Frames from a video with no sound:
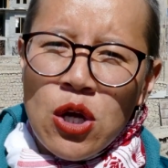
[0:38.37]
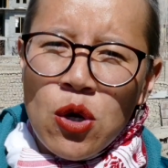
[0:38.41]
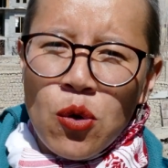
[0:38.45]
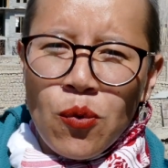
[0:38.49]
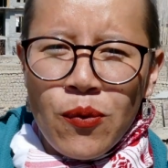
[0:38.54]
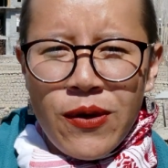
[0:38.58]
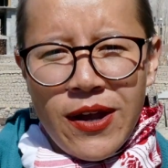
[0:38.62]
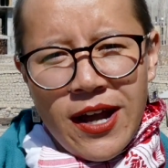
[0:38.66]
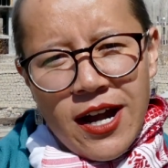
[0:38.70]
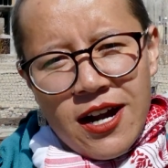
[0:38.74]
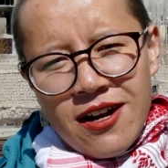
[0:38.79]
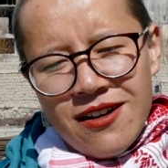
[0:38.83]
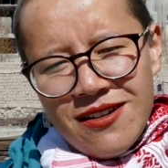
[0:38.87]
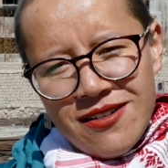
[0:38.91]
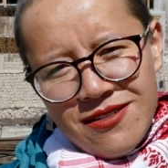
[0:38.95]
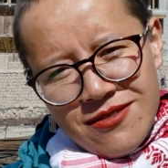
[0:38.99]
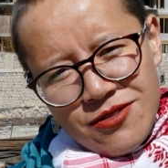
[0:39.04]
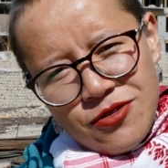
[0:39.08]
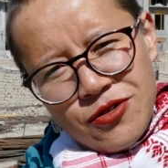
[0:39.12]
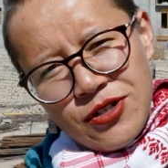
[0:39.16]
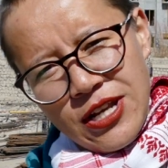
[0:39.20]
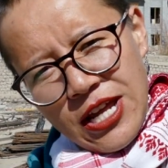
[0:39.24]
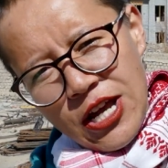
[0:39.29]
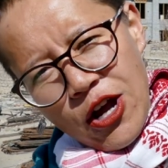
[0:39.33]
We are
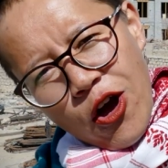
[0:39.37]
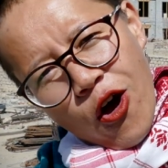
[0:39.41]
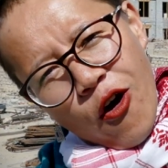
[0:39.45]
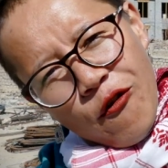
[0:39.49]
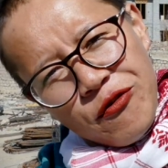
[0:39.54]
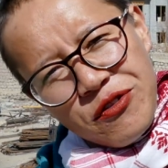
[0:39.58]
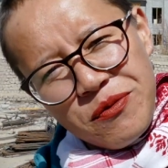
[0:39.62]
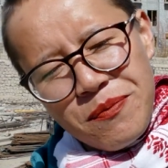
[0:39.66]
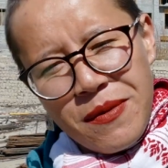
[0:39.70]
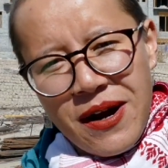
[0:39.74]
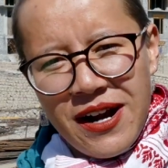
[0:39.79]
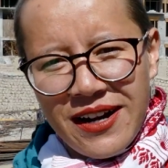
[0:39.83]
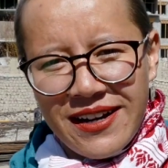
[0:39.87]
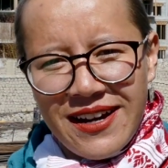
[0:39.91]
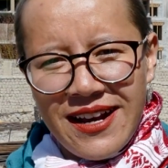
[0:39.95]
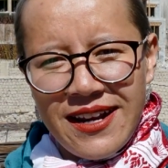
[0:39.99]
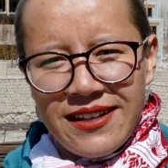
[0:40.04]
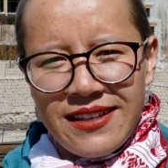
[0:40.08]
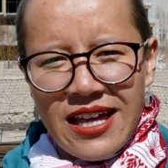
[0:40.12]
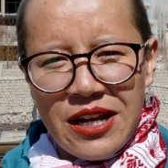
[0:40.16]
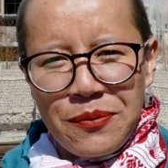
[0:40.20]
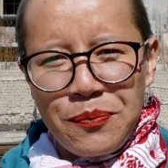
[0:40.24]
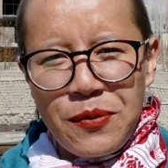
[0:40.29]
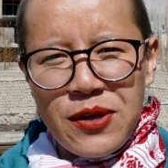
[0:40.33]
today off the
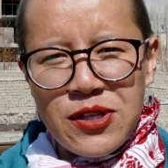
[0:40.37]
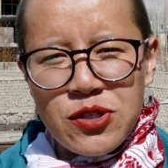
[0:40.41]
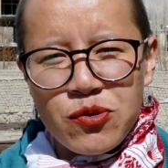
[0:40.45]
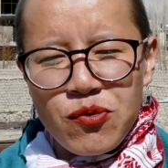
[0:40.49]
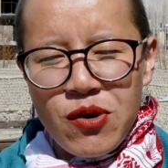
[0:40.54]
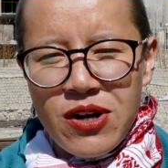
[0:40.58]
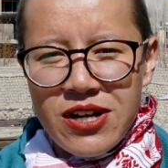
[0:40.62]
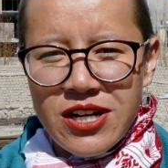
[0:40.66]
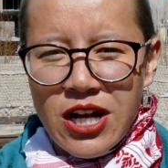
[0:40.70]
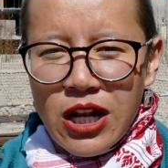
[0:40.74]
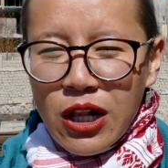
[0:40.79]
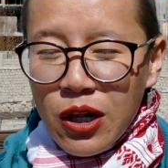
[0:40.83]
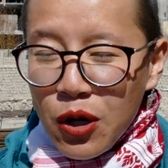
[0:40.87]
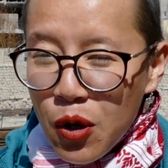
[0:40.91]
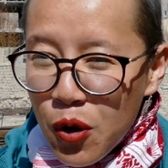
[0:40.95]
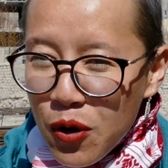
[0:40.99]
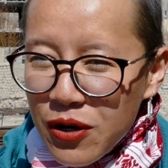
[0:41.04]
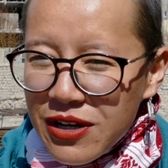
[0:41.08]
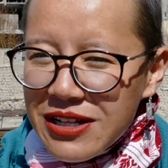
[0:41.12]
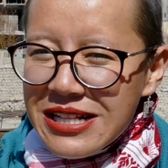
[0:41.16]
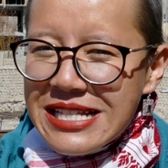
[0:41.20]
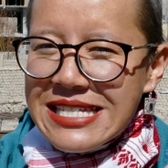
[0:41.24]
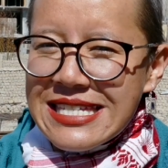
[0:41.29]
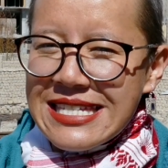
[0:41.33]
market. That means we're in a
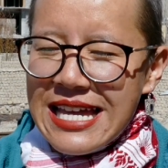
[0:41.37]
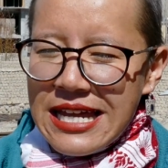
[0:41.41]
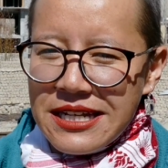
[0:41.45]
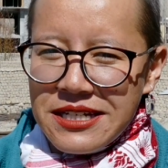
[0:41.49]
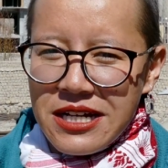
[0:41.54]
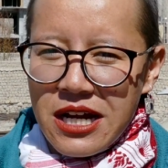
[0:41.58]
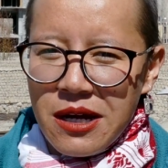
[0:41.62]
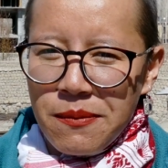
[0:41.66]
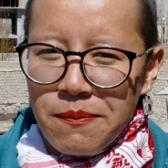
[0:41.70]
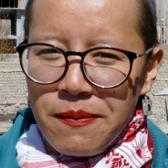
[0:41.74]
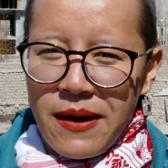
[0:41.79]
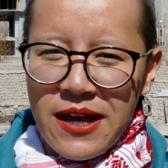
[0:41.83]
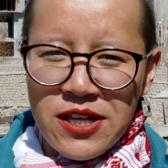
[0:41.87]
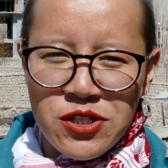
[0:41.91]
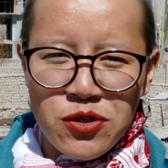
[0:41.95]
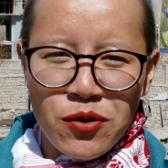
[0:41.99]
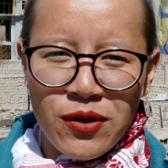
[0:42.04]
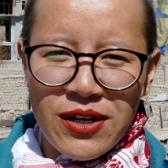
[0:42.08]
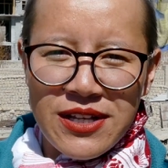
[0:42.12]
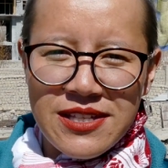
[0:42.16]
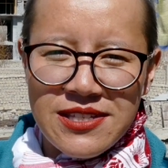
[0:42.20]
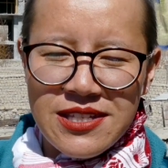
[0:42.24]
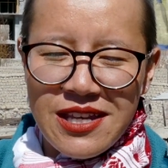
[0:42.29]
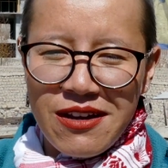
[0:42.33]
local setup. As you
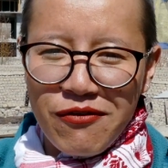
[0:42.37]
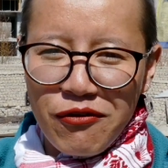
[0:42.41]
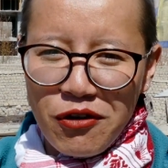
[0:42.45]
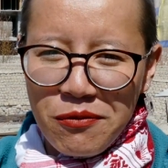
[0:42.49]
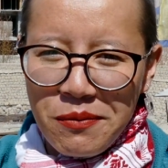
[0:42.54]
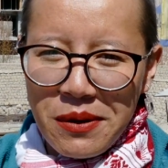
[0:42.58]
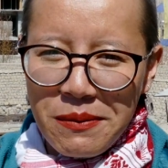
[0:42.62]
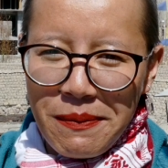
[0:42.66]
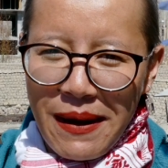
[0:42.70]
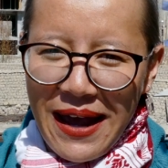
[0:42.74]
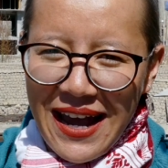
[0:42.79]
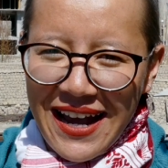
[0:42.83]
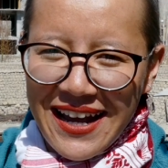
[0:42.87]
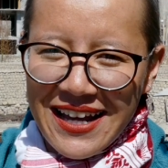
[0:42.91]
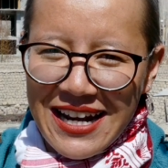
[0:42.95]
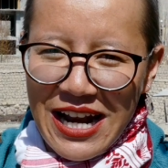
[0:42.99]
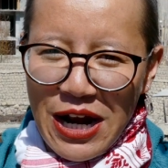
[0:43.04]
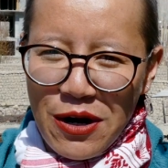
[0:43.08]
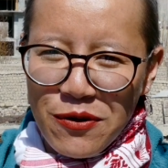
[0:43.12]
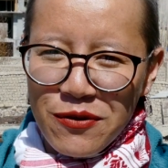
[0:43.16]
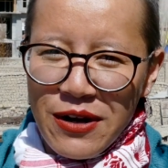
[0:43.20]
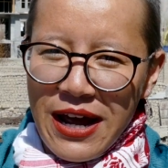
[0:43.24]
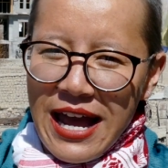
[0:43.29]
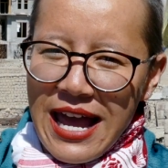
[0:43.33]
can see from my
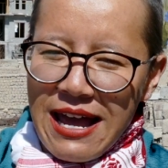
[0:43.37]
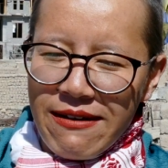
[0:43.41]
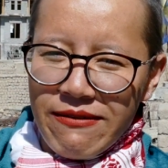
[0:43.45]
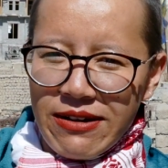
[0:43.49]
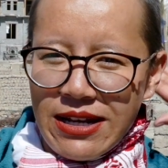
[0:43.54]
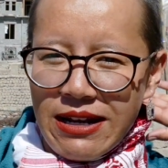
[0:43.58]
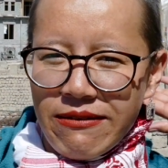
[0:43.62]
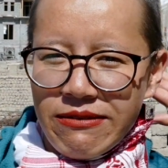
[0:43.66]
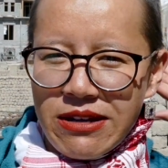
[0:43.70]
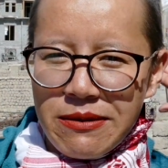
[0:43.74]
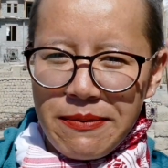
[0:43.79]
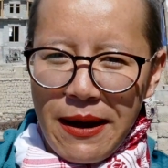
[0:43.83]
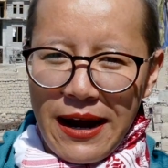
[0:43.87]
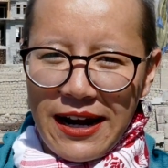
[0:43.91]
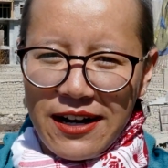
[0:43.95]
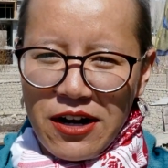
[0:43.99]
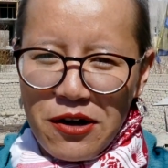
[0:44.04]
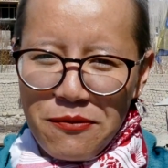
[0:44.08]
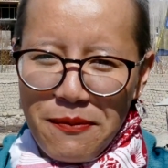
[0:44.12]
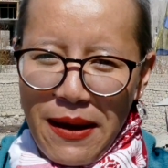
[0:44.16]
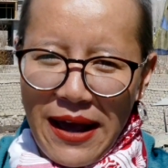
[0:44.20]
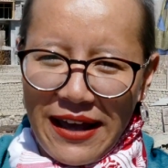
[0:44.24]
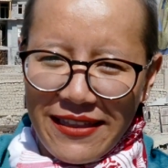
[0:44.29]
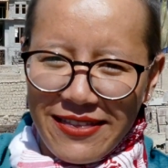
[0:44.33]
background, I have a lovely
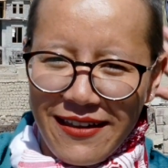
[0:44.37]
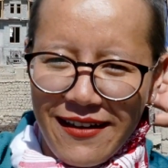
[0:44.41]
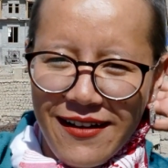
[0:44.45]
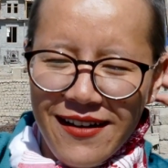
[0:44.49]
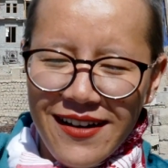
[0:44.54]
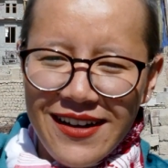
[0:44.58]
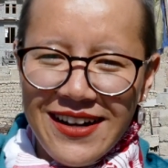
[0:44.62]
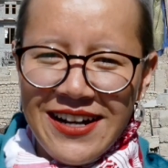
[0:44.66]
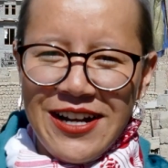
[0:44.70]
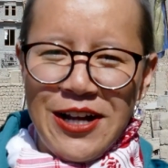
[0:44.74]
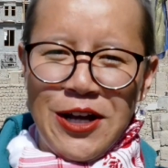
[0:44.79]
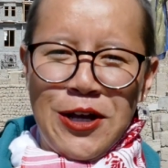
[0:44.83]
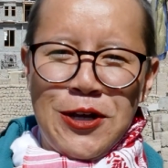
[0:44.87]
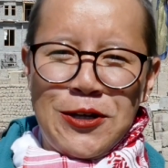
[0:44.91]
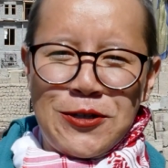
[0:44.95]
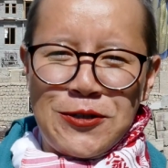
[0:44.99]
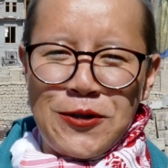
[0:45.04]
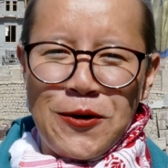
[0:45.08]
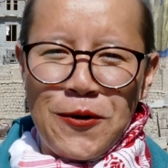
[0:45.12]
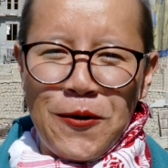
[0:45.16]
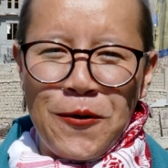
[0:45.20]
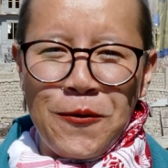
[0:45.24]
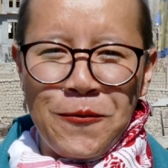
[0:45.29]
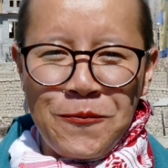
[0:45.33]
background back there,
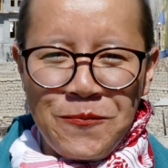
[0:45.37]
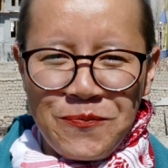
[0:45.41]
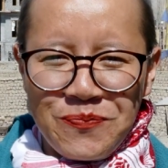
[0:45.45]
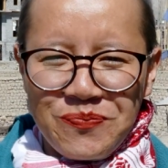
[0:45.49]
so